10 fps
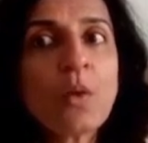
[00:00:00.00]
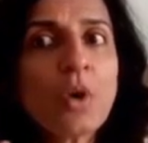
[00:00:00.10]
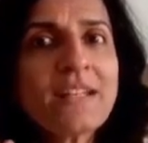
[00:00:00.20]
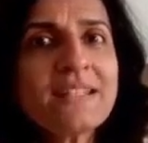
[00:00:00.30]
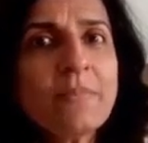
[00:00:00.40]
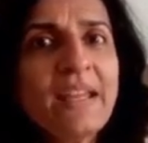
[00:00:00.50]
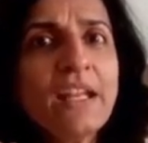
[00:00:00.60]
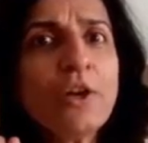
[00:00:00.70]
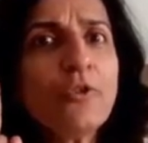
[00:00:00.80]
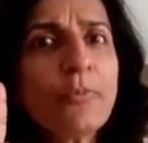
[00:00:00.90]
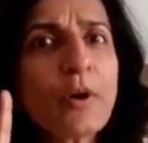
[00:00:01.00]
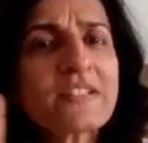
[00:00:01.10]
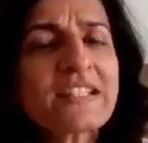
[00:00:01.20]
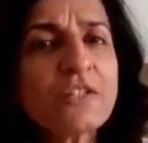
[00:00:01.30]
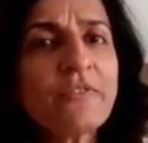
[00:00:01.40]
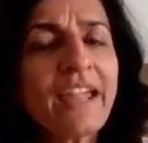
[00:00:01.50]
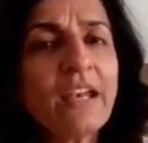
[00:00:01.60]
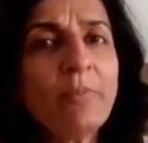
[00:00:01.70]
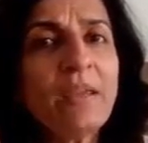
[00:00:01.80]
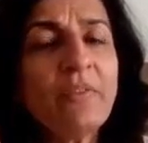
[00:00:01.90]
What is the meaning of positive
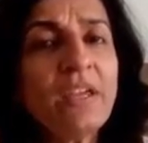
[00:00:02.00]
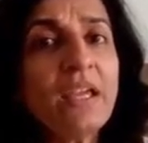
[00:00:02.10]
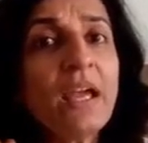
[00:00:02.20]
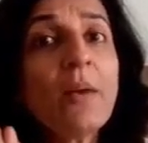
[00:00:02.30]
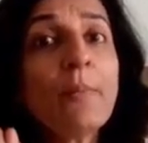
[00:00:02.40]
NPV?